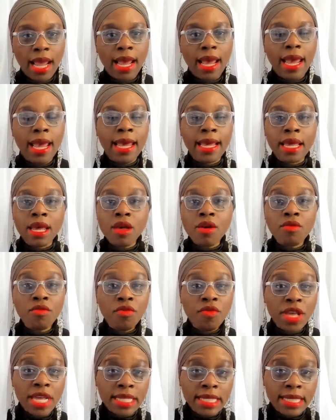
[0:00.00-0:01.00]
and
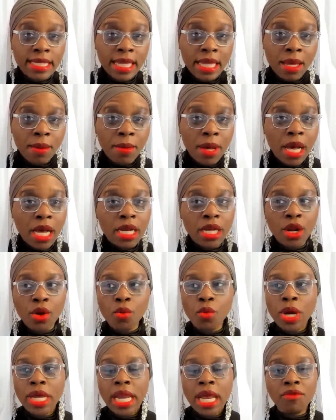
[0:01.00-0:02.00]
convince them under
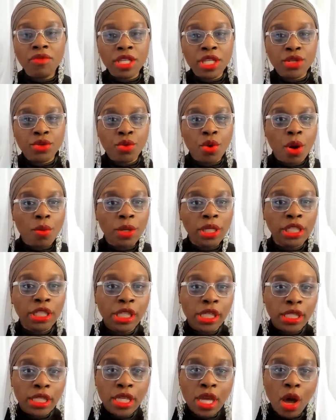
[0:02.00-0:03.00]
whatever story
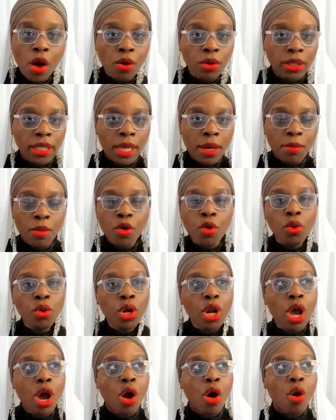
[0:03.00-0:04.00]
she told them. Who
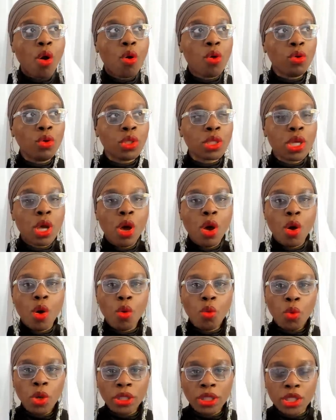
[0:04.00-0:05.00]
knows
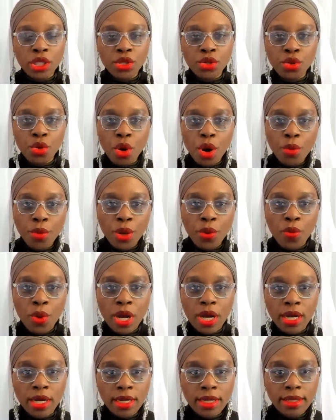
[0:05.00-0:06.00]
what the story
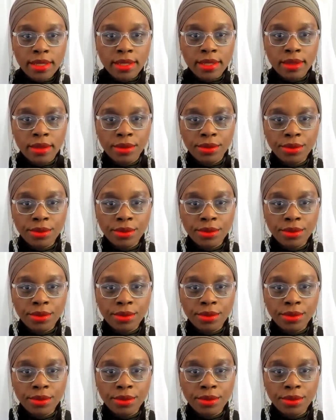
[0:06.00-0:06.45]
was?